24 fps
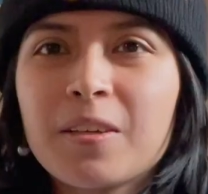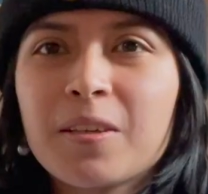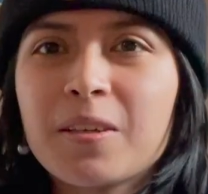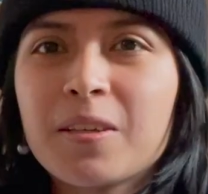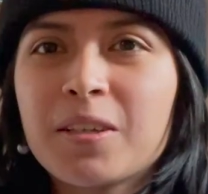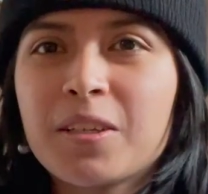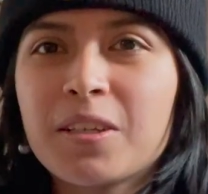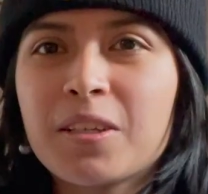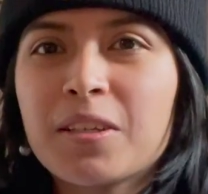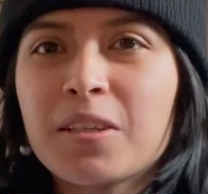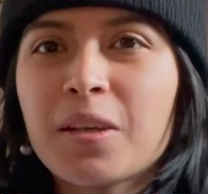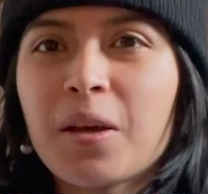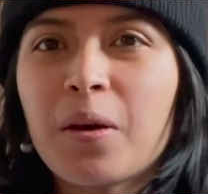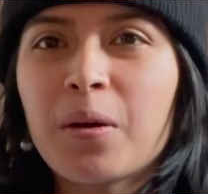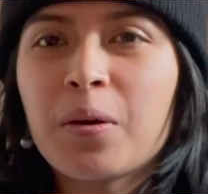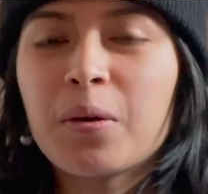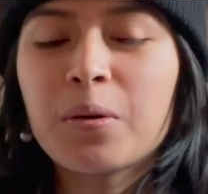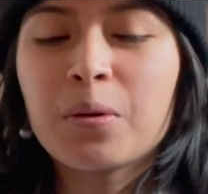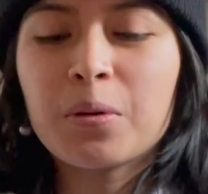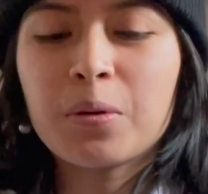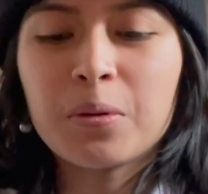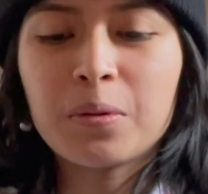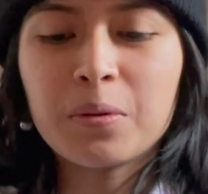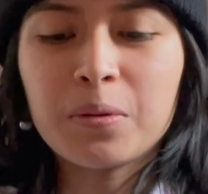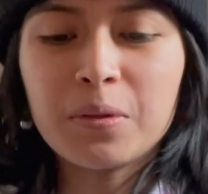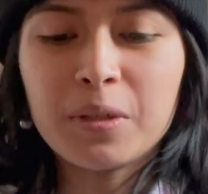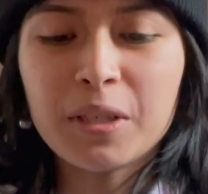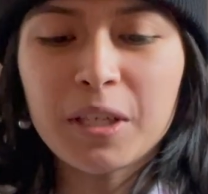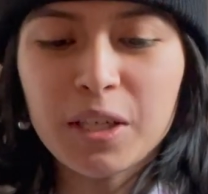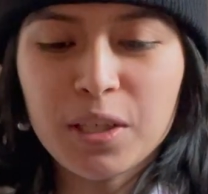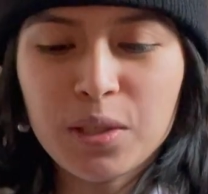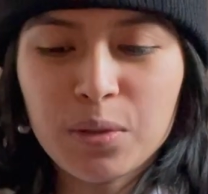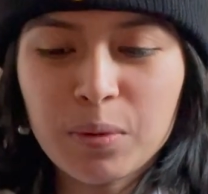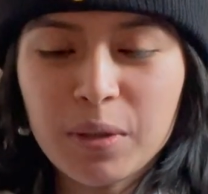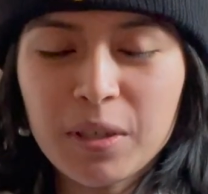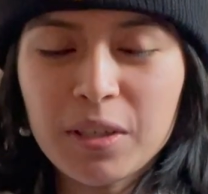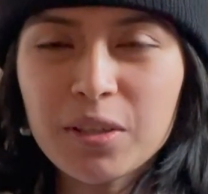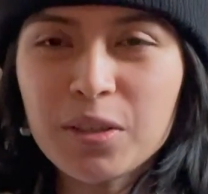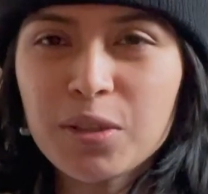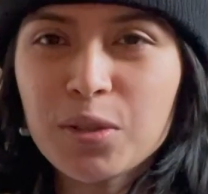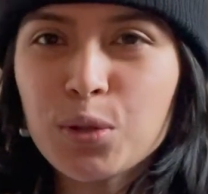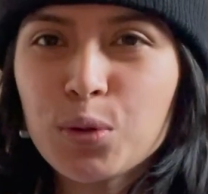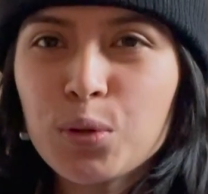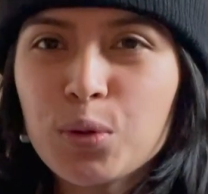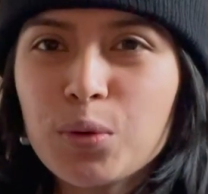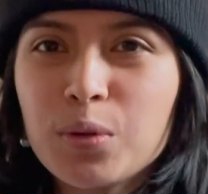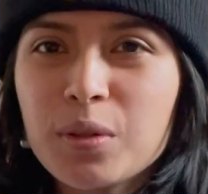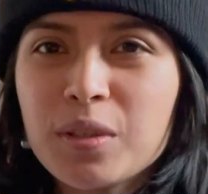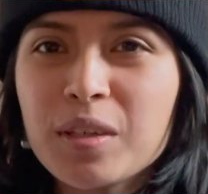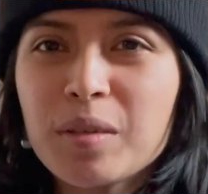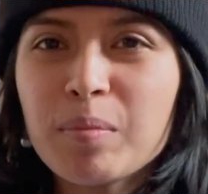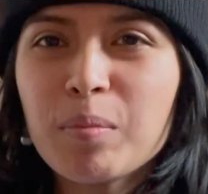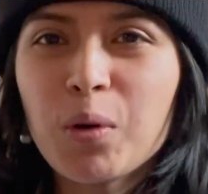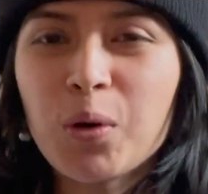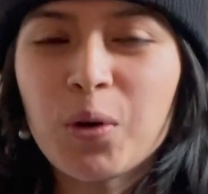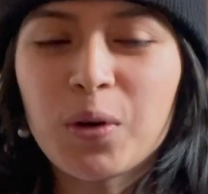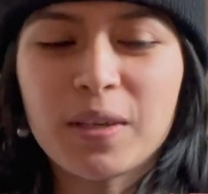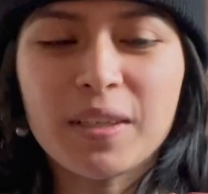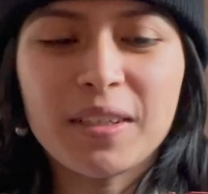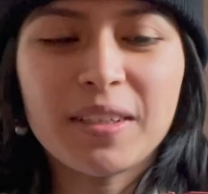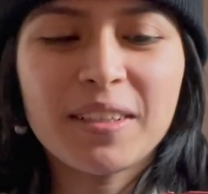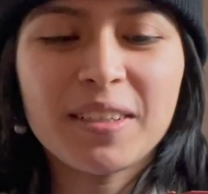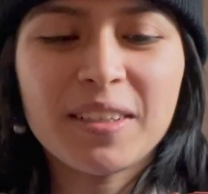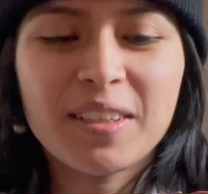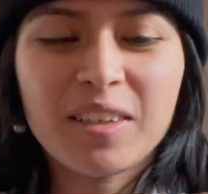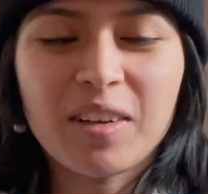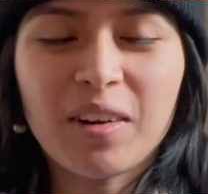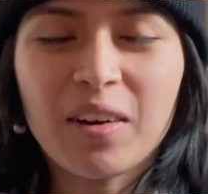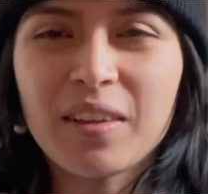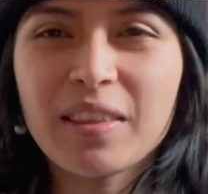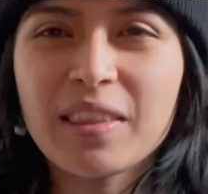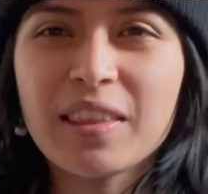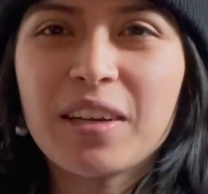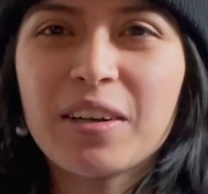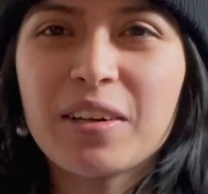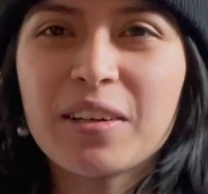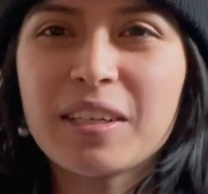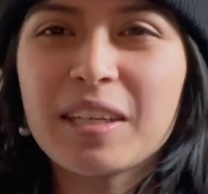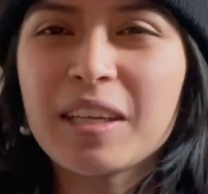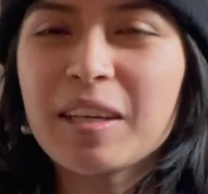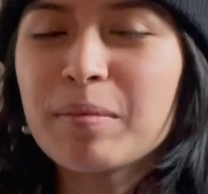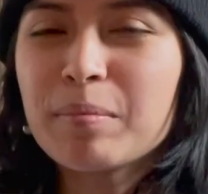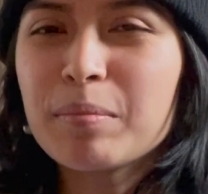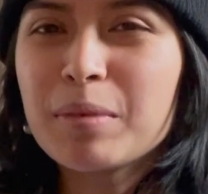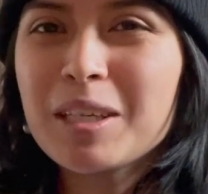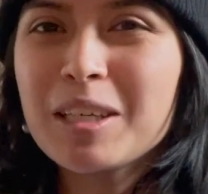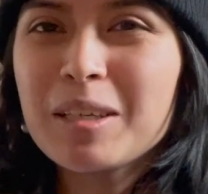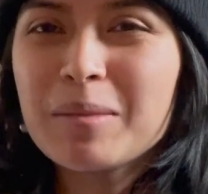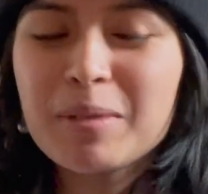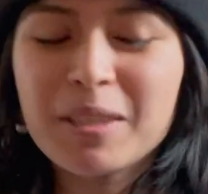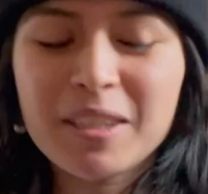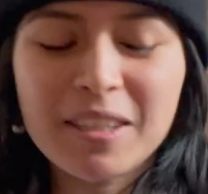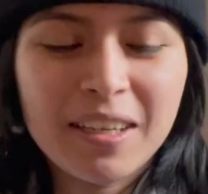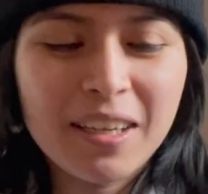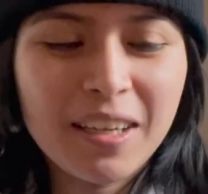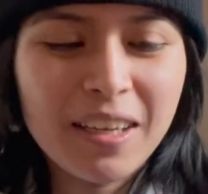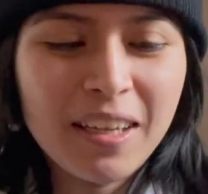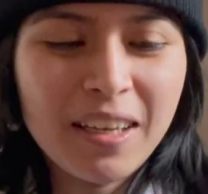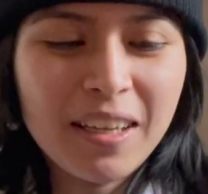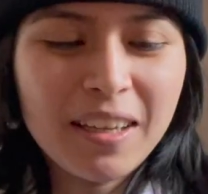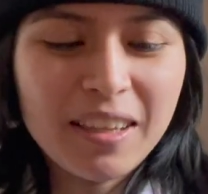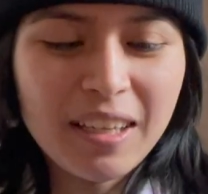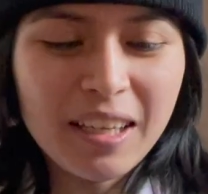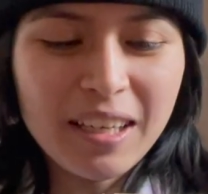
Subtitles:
So, just went to Tim Hortons, got their Timbiebs.